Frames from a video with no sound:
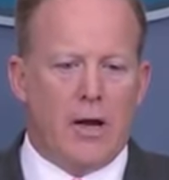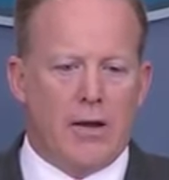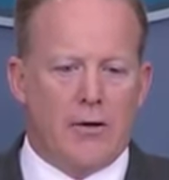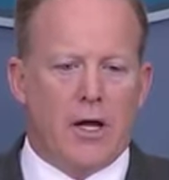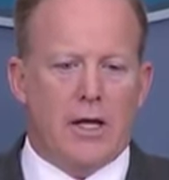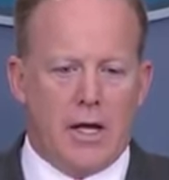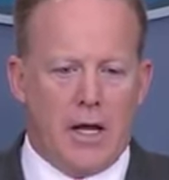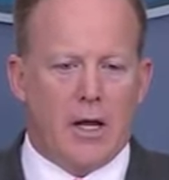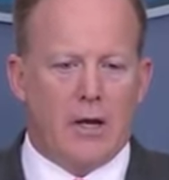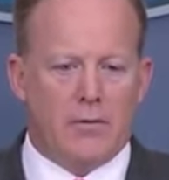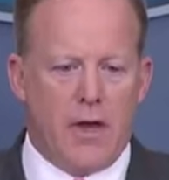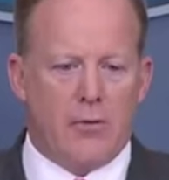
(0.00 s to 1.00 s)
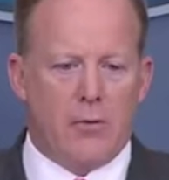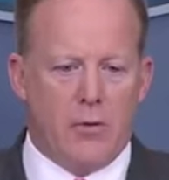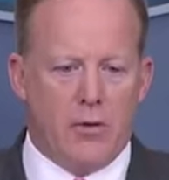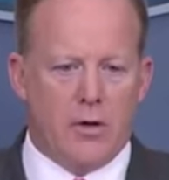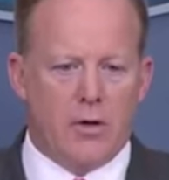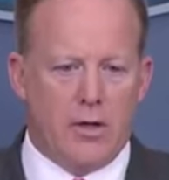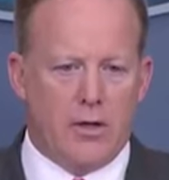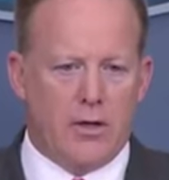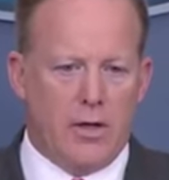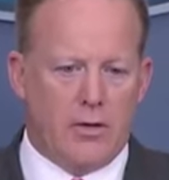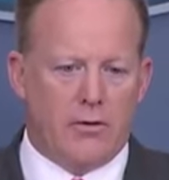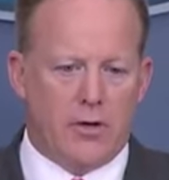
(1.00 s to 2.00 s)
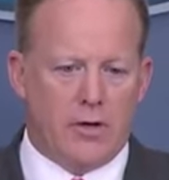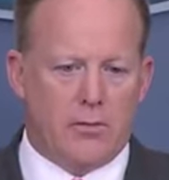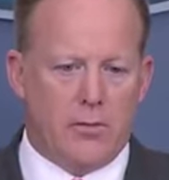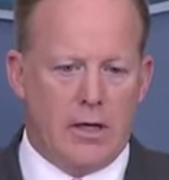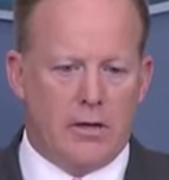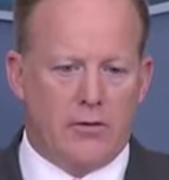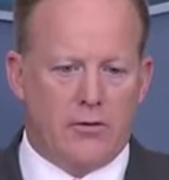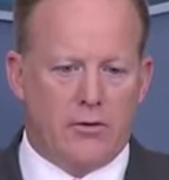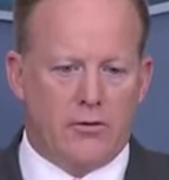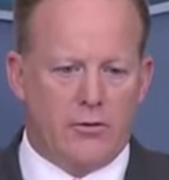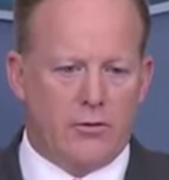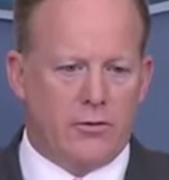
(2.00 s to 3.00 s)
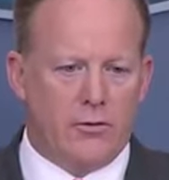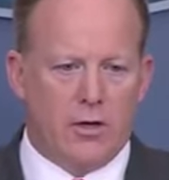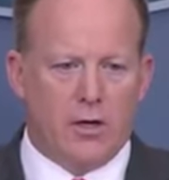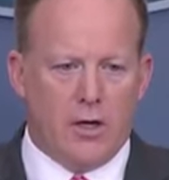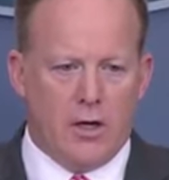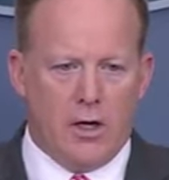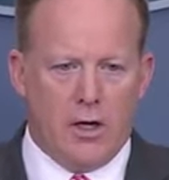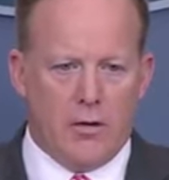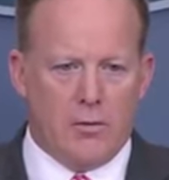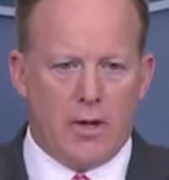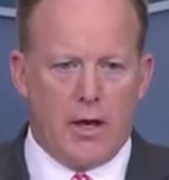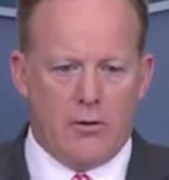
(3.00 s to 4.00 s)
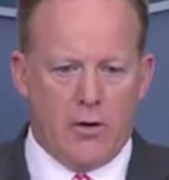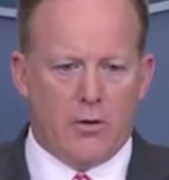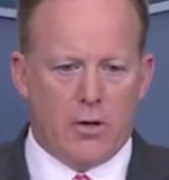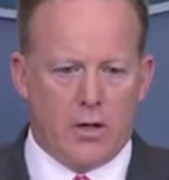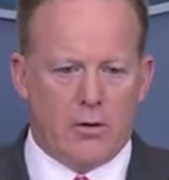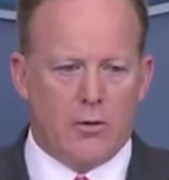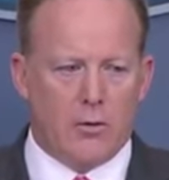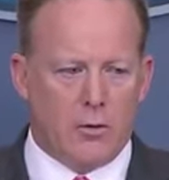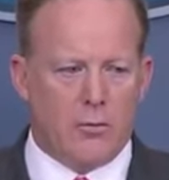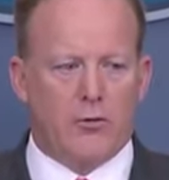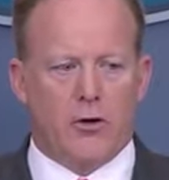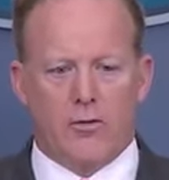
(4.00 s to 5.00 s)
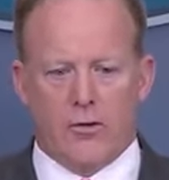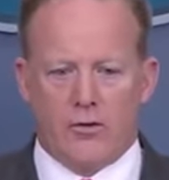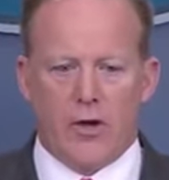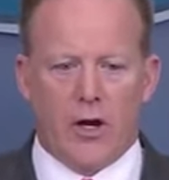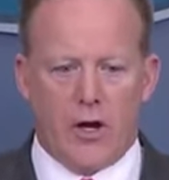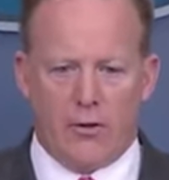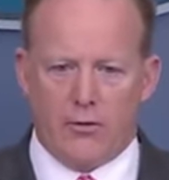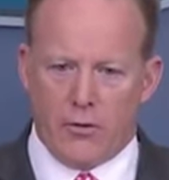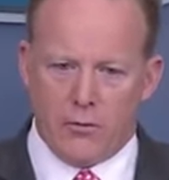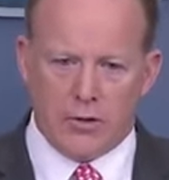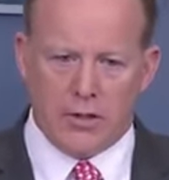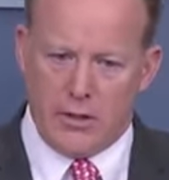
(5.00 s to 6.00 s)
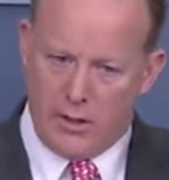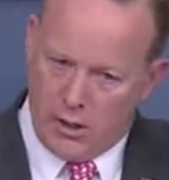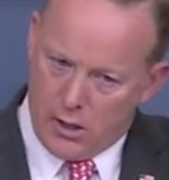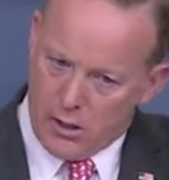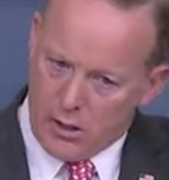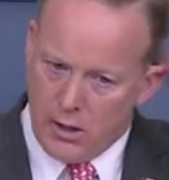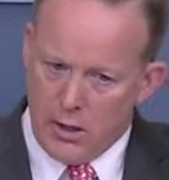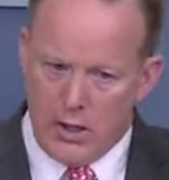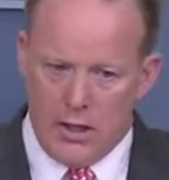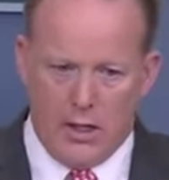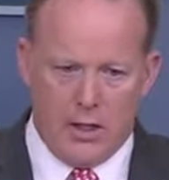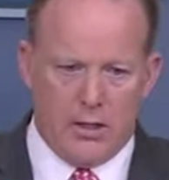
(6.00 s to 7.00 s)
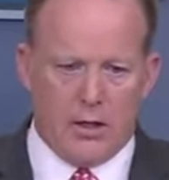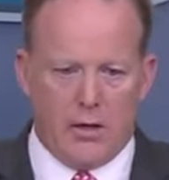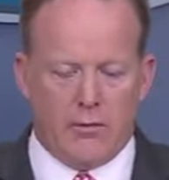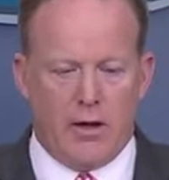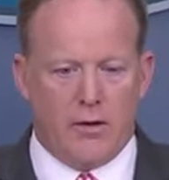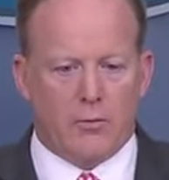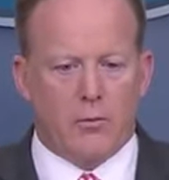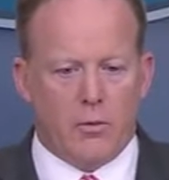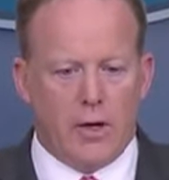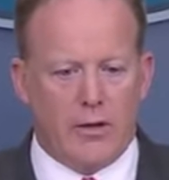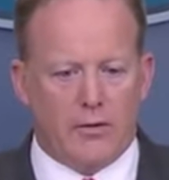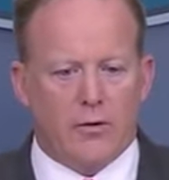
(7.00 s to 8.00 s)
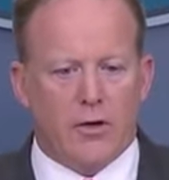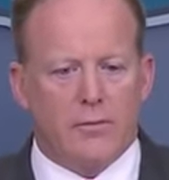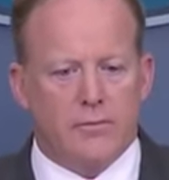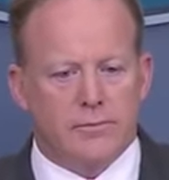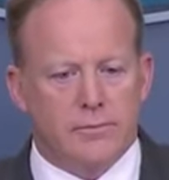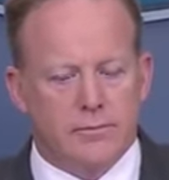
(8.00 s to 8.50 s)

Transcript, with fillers: we'd rather not get ahead of that report and, and start to make decisions uh, without knowing. There were observers there, as there routinely are, and I'd rather wait and see.